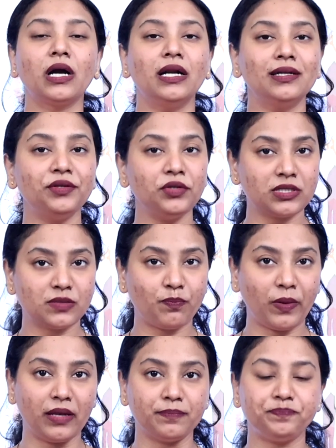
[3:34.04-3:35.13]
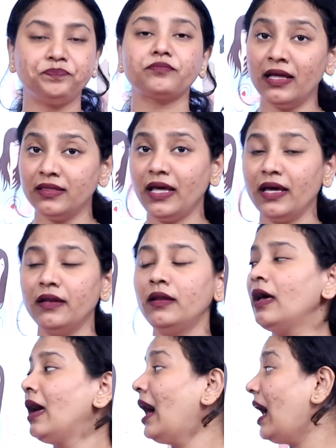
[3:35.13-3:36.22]
continuous pain. And
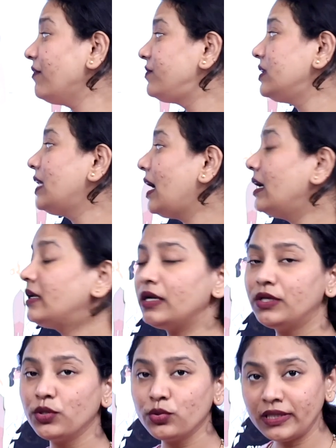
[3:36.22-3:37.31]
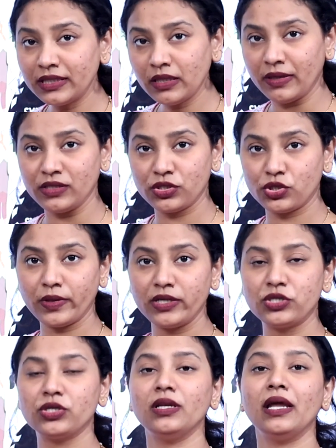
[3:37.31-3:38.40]
then after that, during the
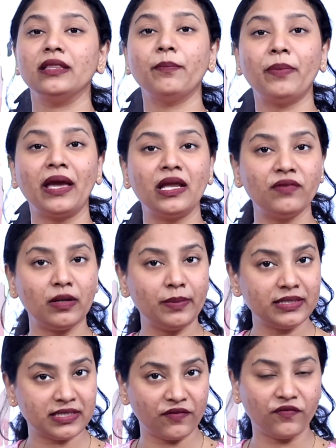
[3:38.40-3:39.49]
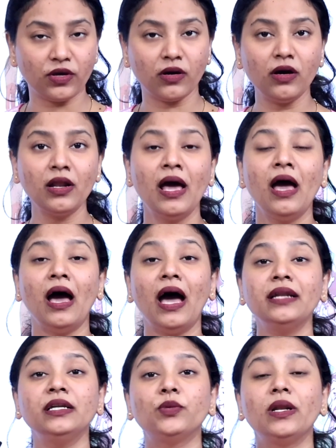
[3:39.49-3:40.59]
menstruation, the pain will be severe
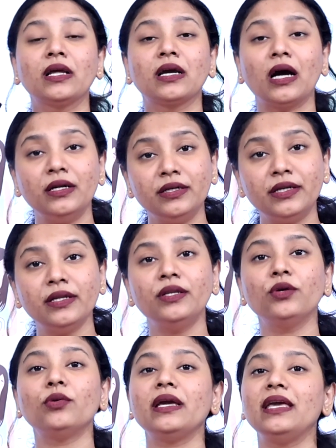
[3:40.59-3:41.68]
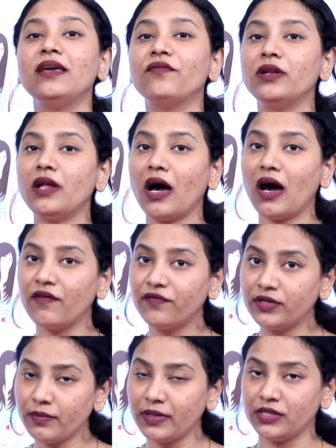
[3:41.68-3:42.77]
and it will continue even
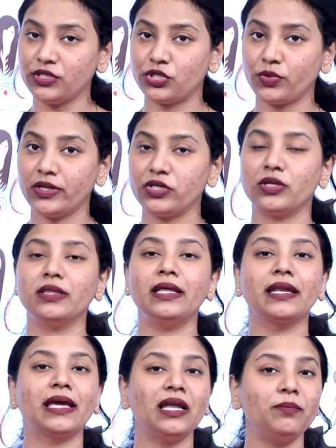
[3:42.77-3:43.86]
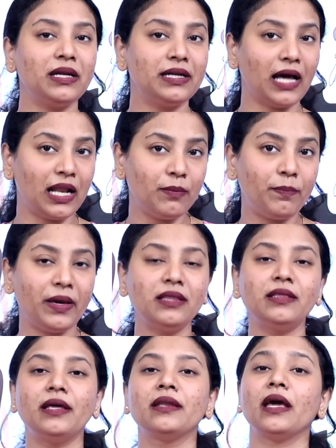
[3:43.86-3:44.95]
after menstruation. There can be dull
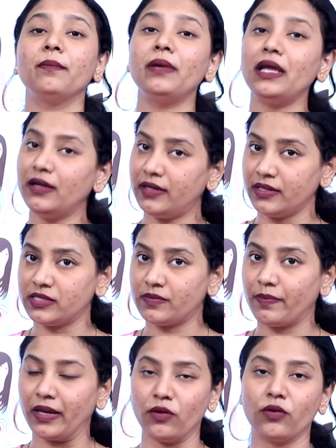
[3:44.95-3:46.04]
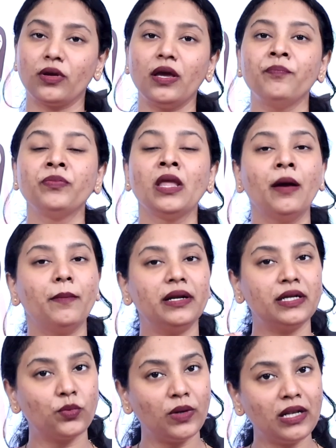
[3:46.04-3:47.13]
pain, there can be intense pain, okay? But
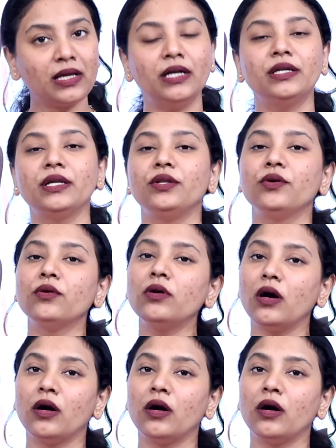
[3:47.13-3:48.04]
it will continue,